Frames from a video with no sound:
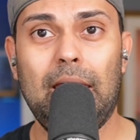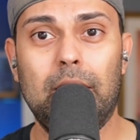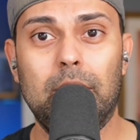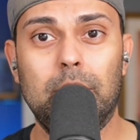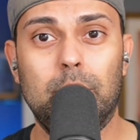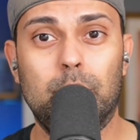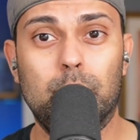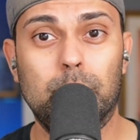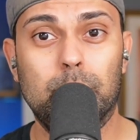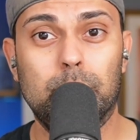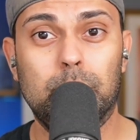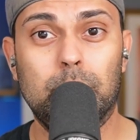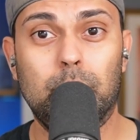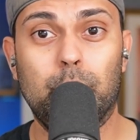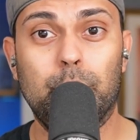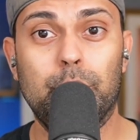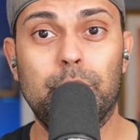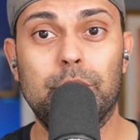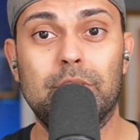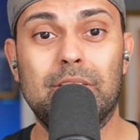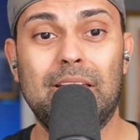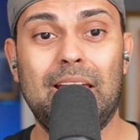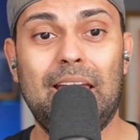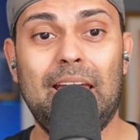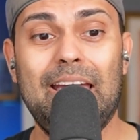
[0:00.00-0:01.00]
your
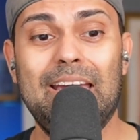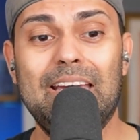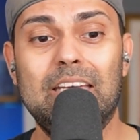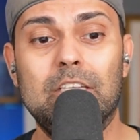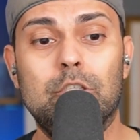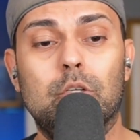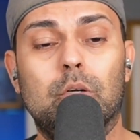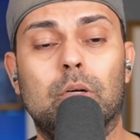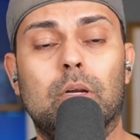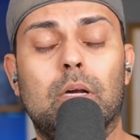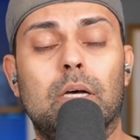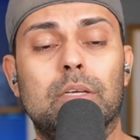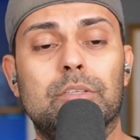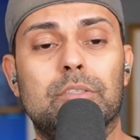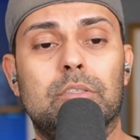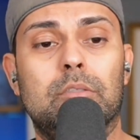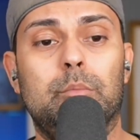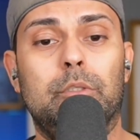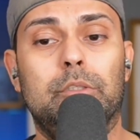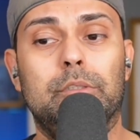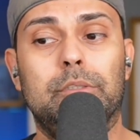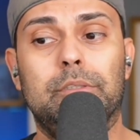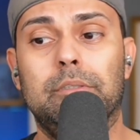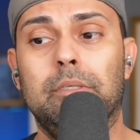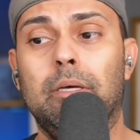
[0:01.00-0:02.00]
employees, and your
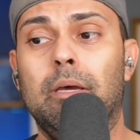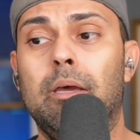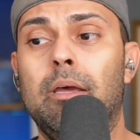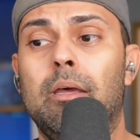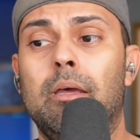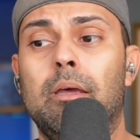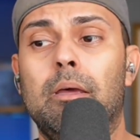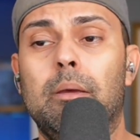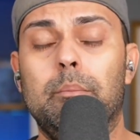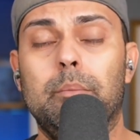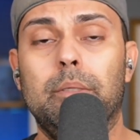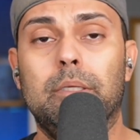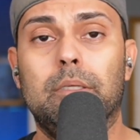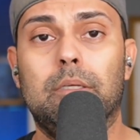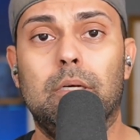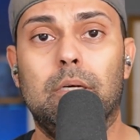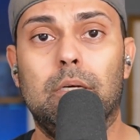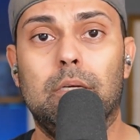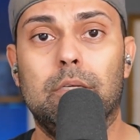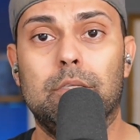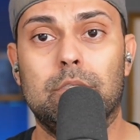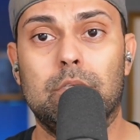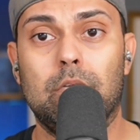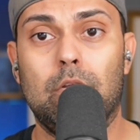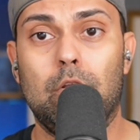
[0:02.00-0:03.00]
customers,
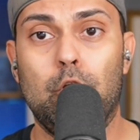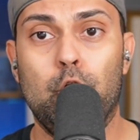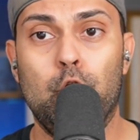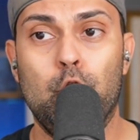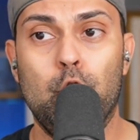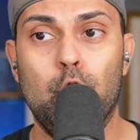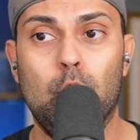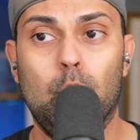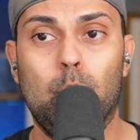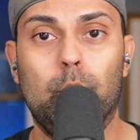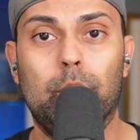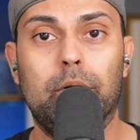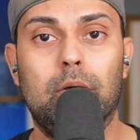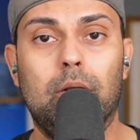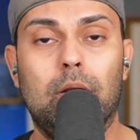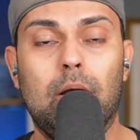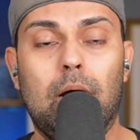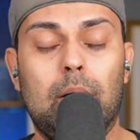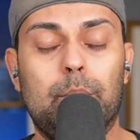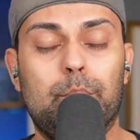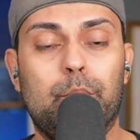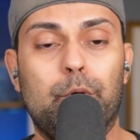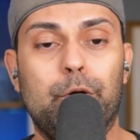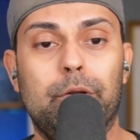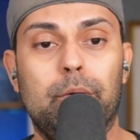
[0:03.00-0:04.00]
because no one can
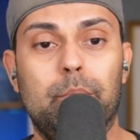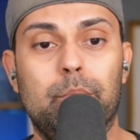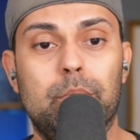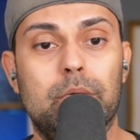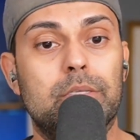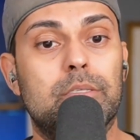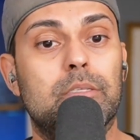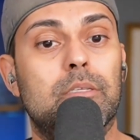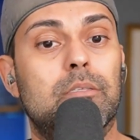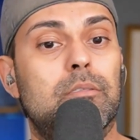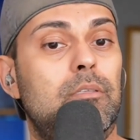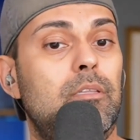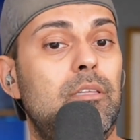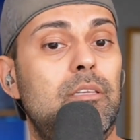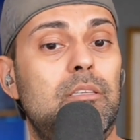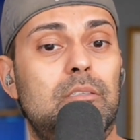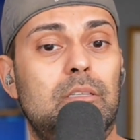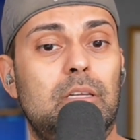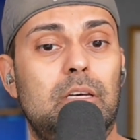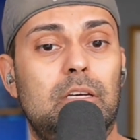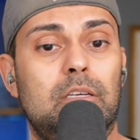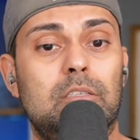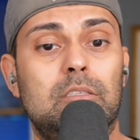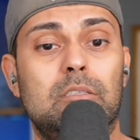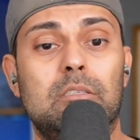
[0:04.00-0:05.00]
operate a business these
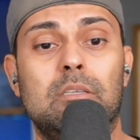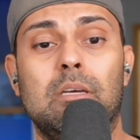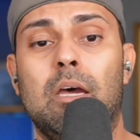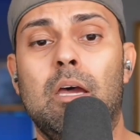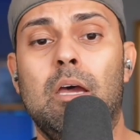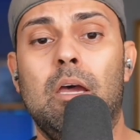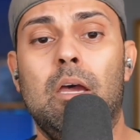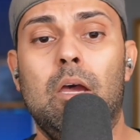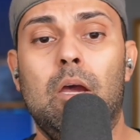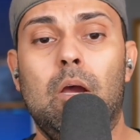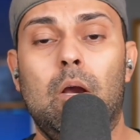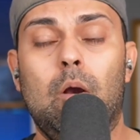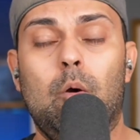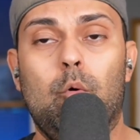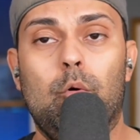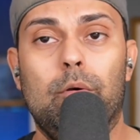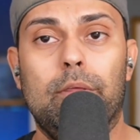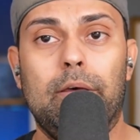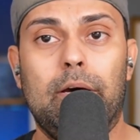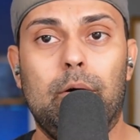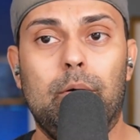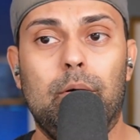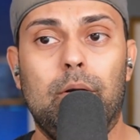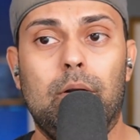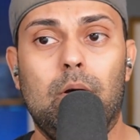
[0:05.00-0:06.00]
days
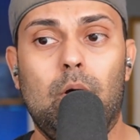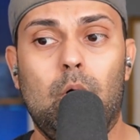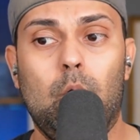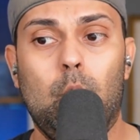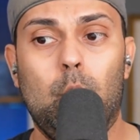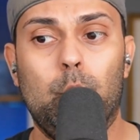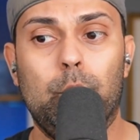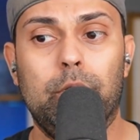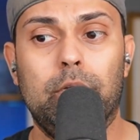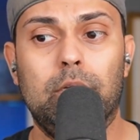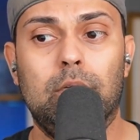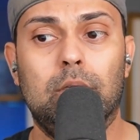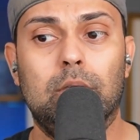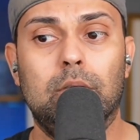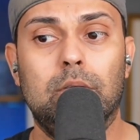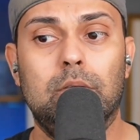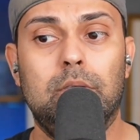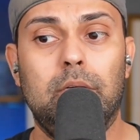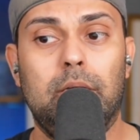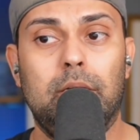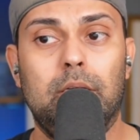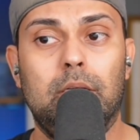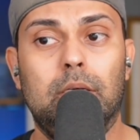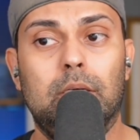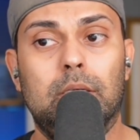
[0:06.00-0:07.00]
without owning
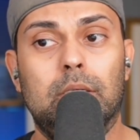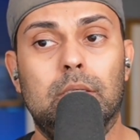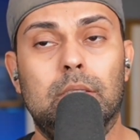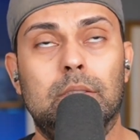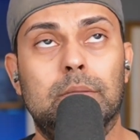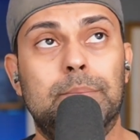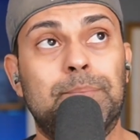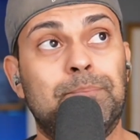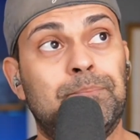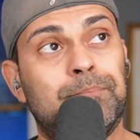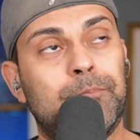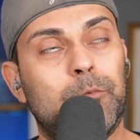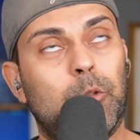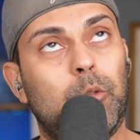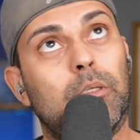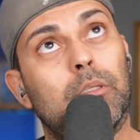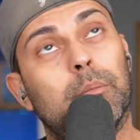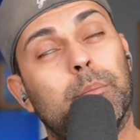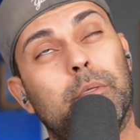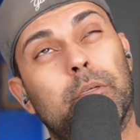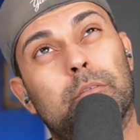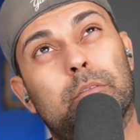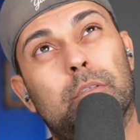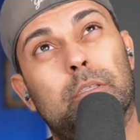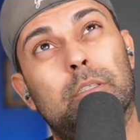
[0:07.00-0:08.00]
data, or let
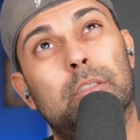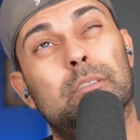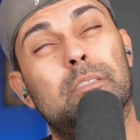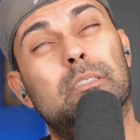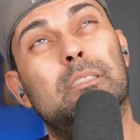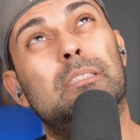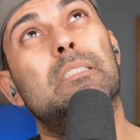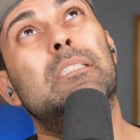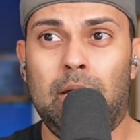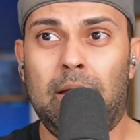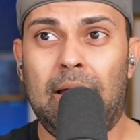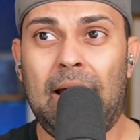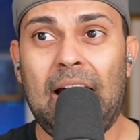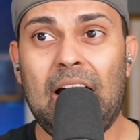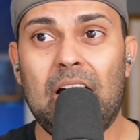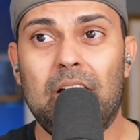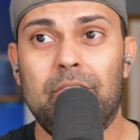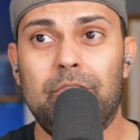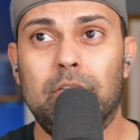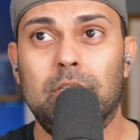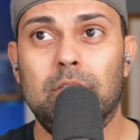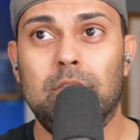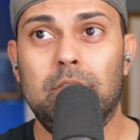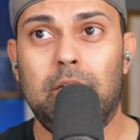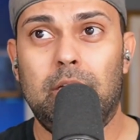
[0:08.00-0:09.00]
me phrase this,
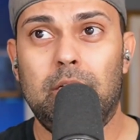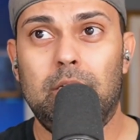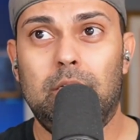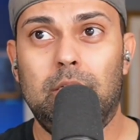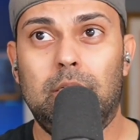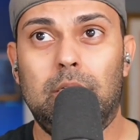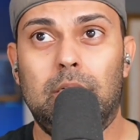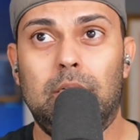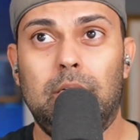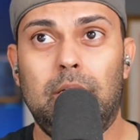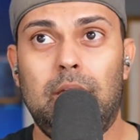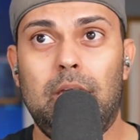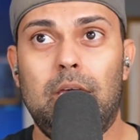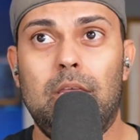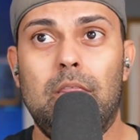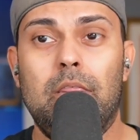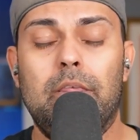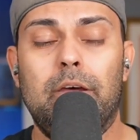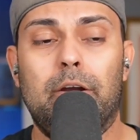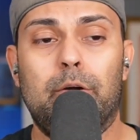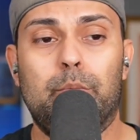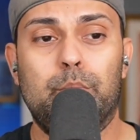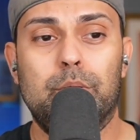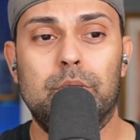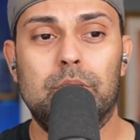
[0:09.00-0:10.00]
having data in
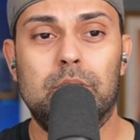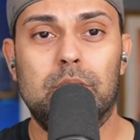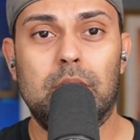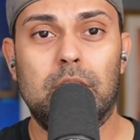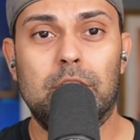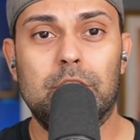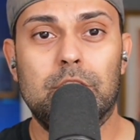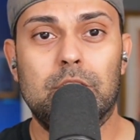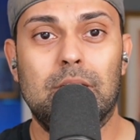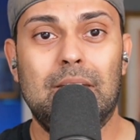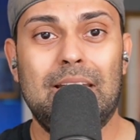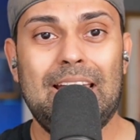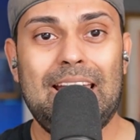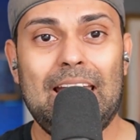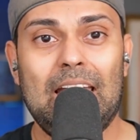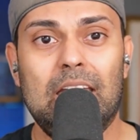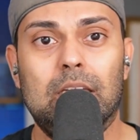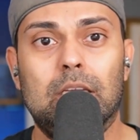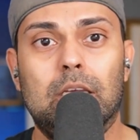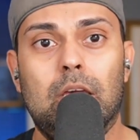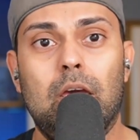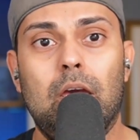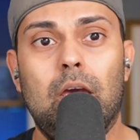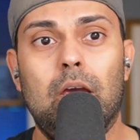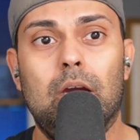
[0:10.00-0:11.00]
their possession
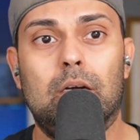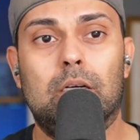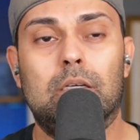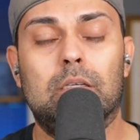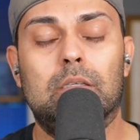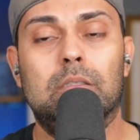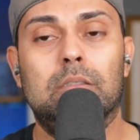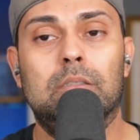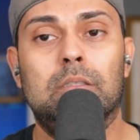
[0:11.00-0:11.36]
and care